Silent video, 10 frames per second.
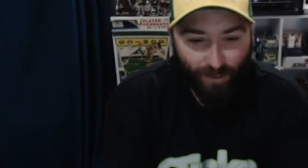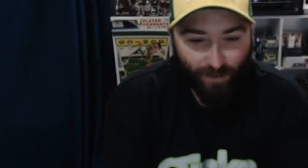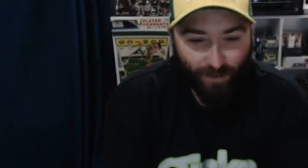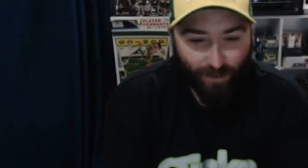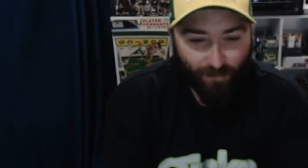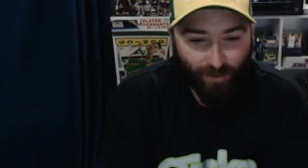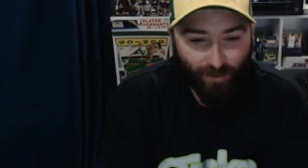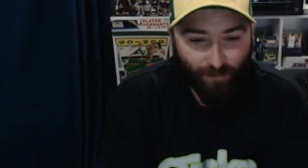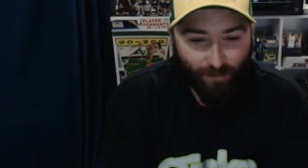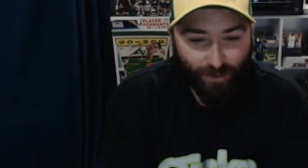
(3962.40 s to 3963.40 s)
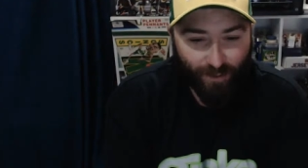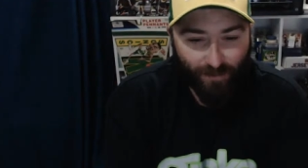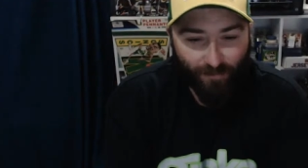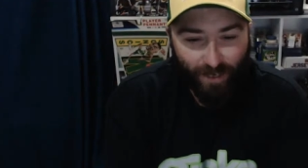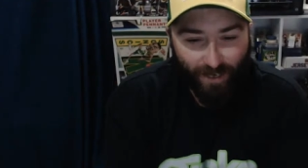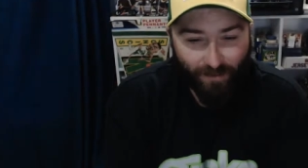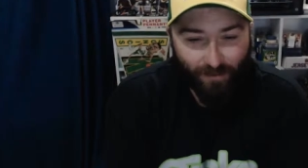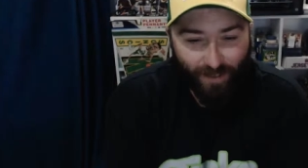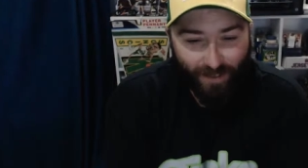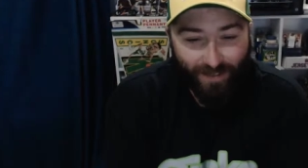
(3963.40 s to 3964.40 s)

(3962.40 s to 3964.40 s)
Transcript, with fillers: Coast team. There is plenty of cattle there